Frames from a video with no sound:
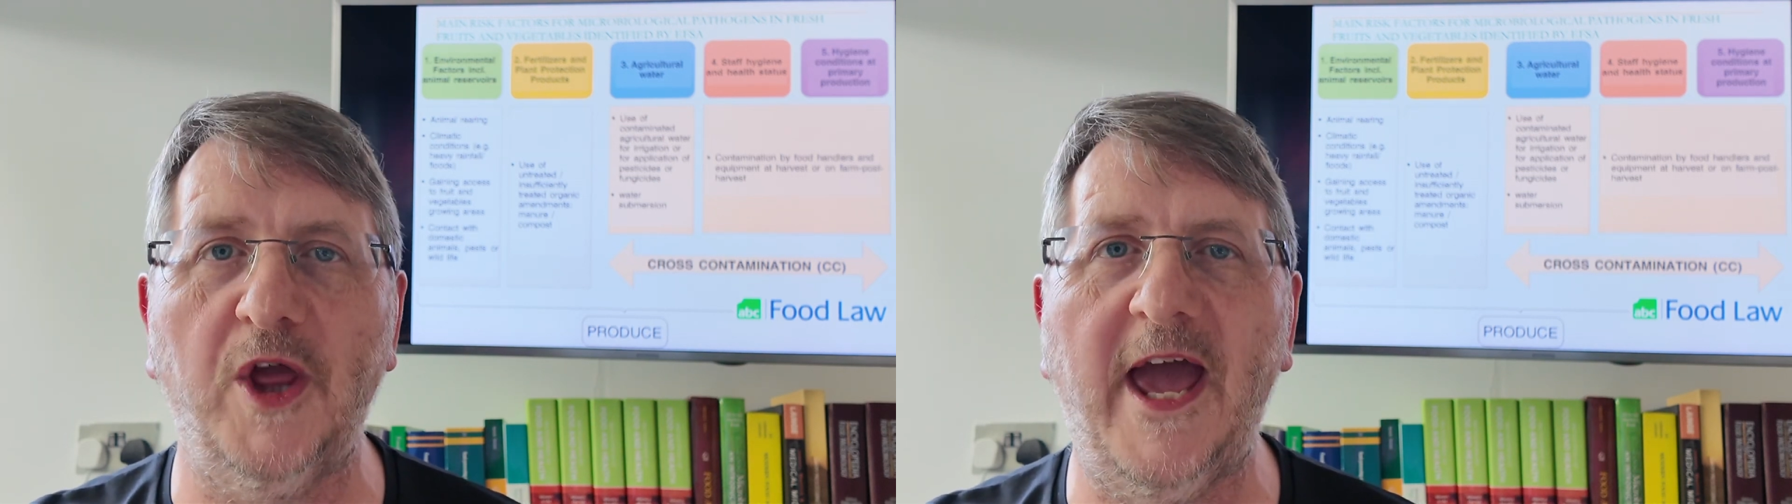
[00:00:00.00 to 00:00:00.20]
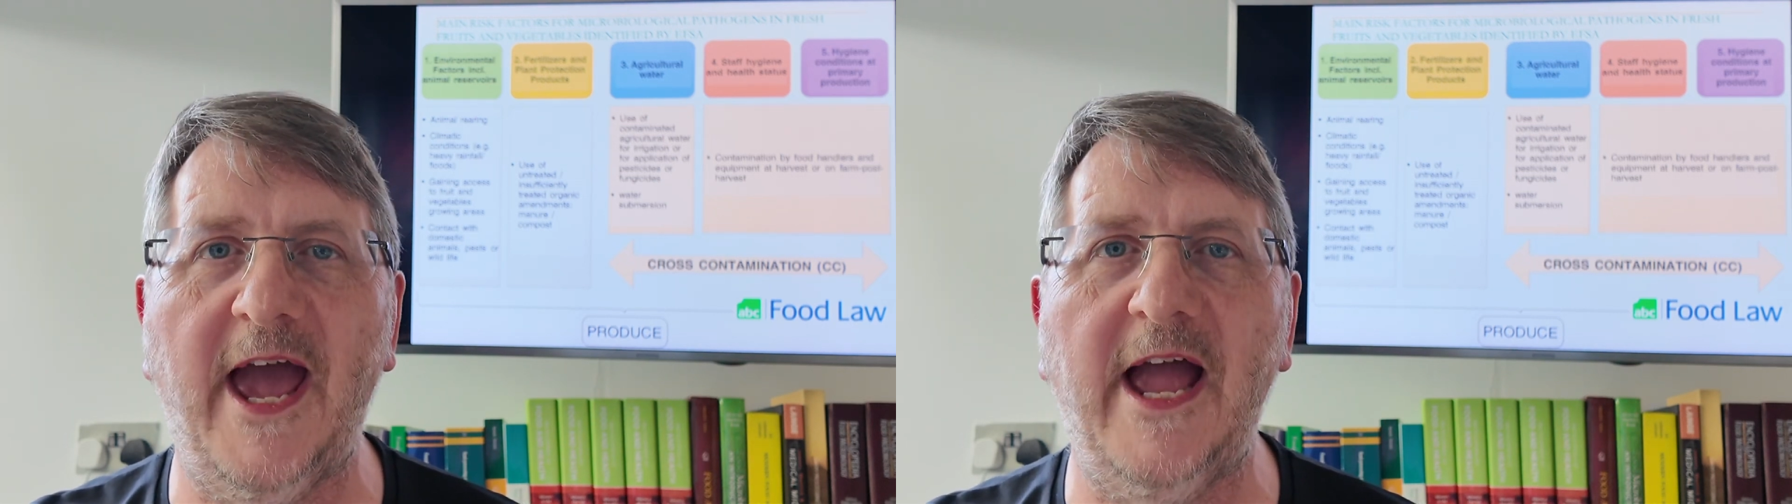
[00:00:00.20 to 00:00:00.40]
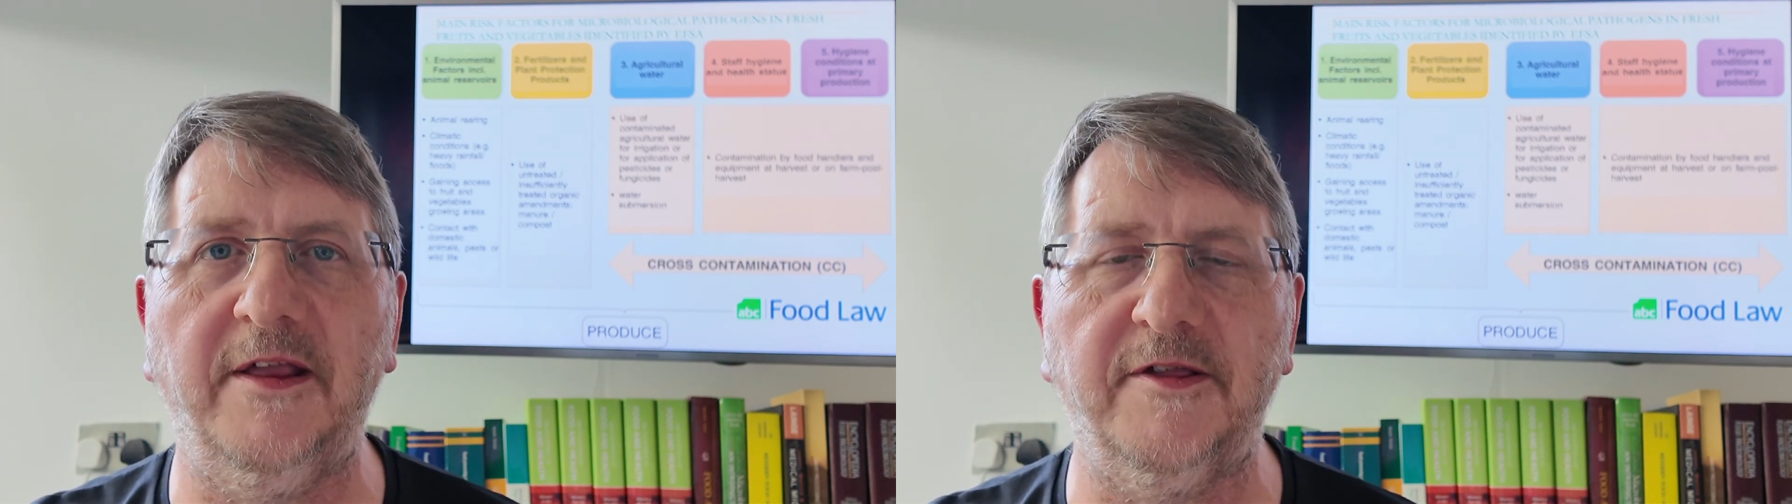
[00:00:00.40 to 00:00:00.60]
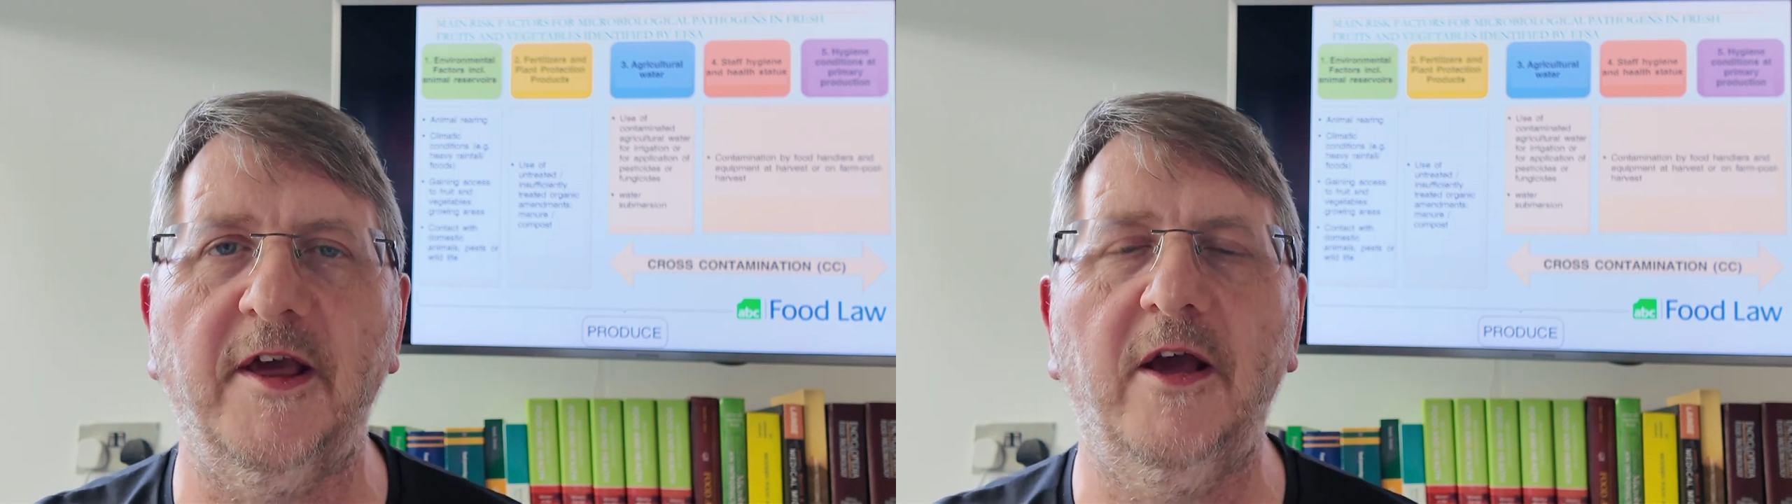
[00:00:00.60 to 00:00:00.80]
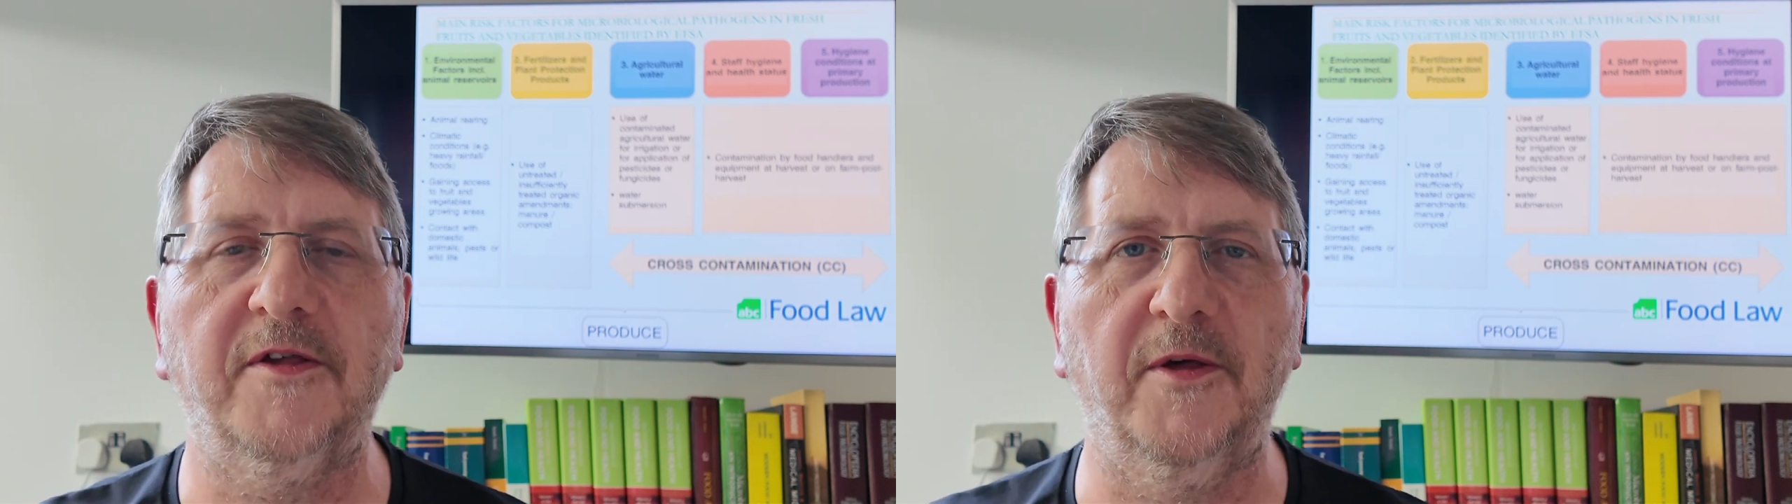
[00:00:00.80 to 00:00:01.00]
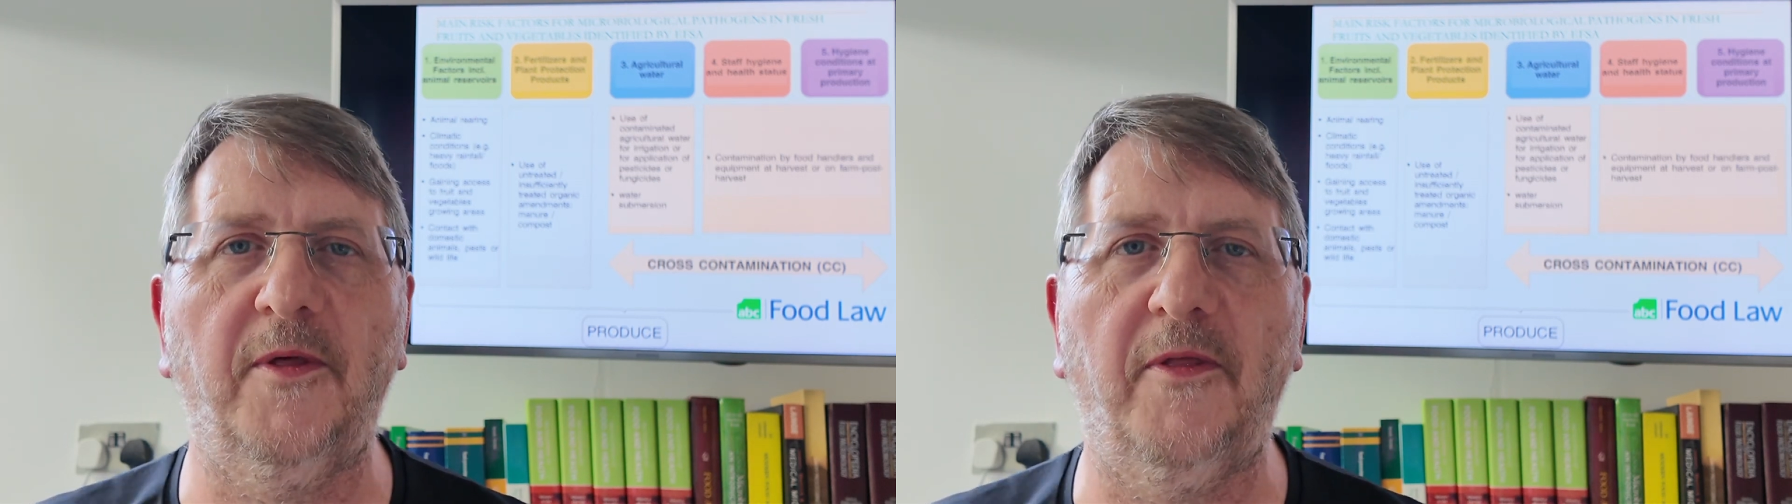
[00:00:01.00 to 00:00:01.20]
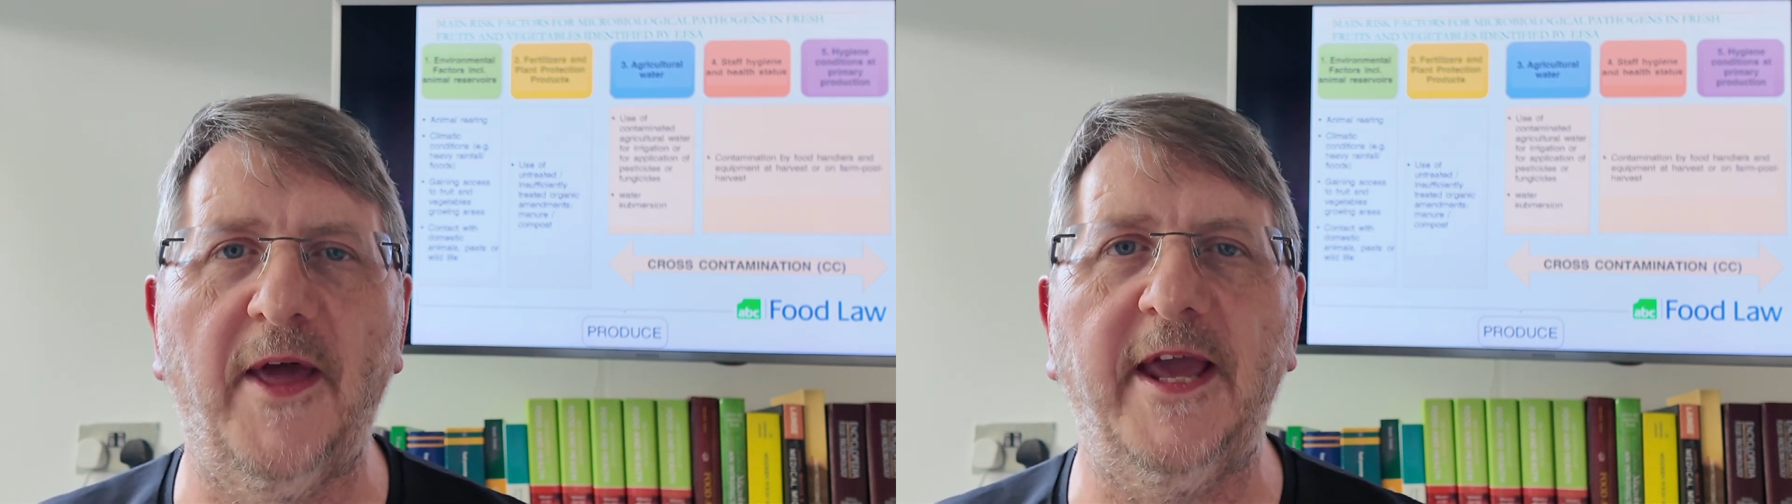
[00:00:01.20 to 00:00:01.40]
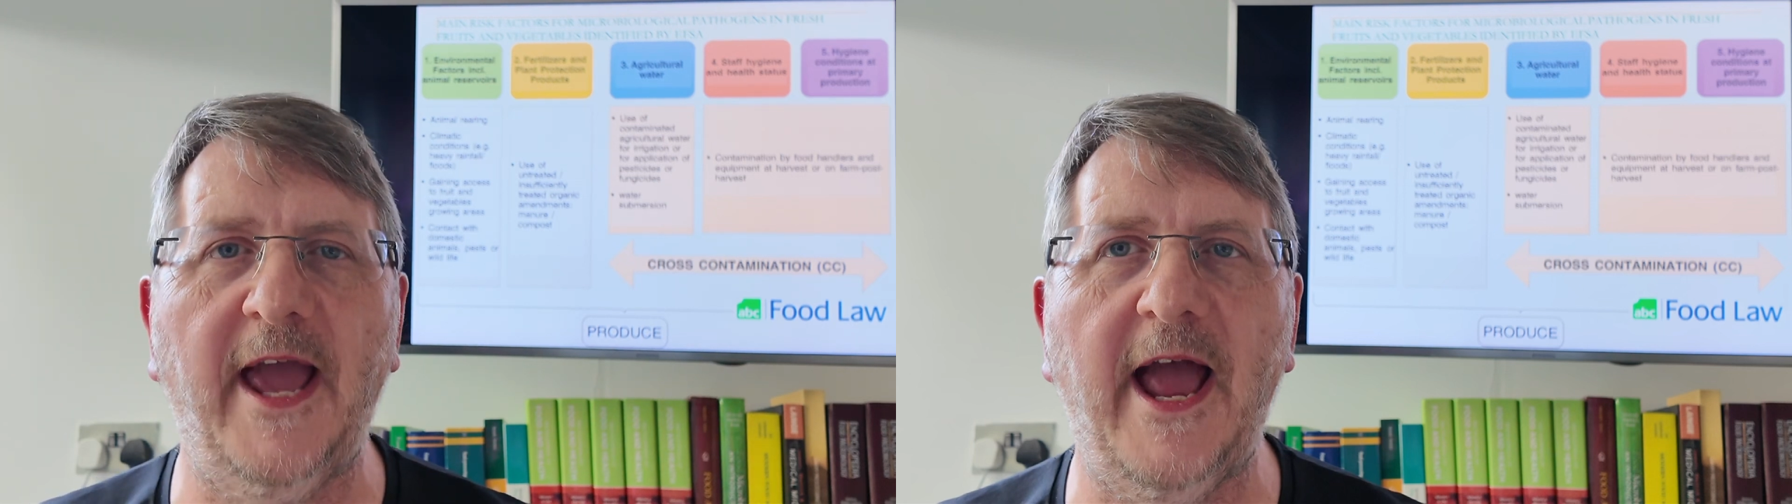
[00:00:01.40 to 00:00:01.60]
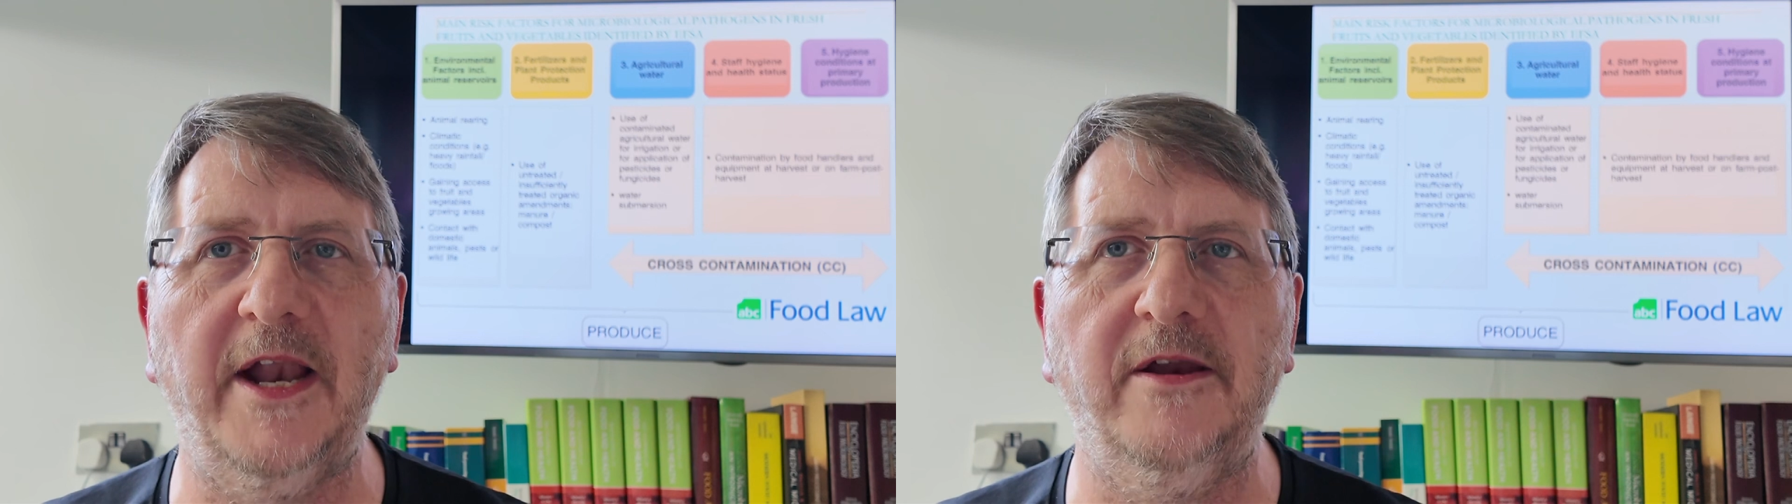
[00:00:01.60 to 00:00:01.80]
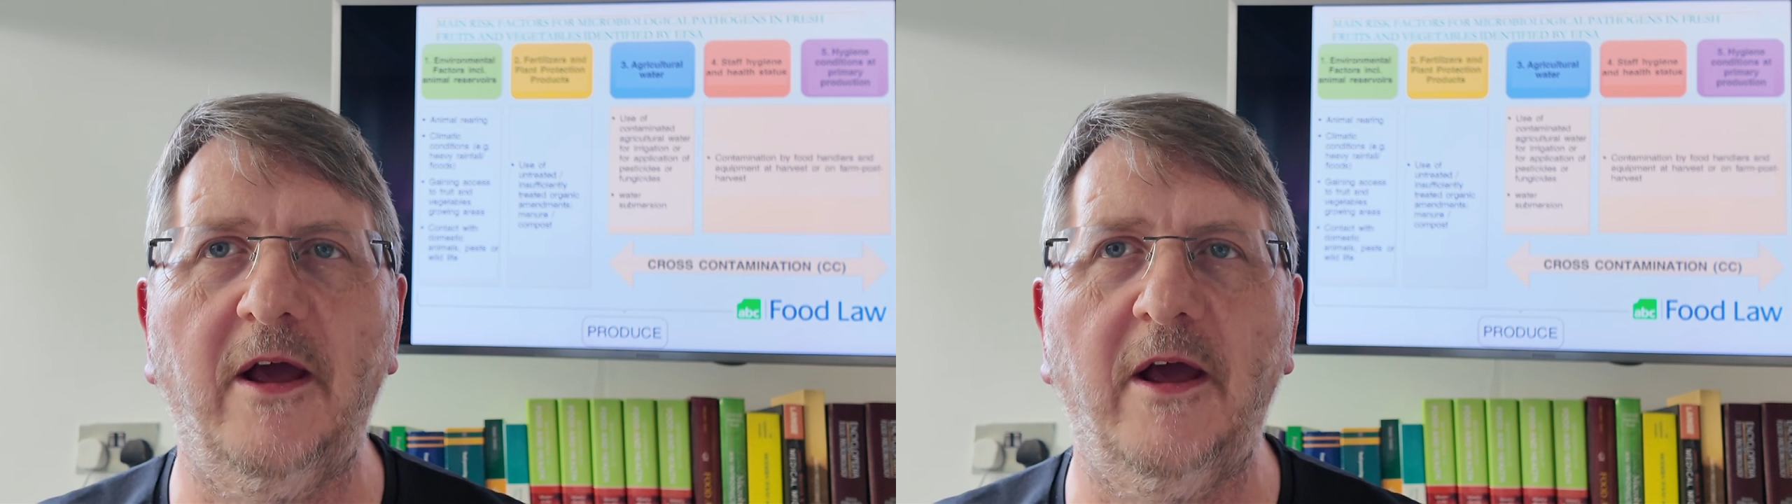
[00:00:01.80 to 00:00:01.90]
hands, so that they can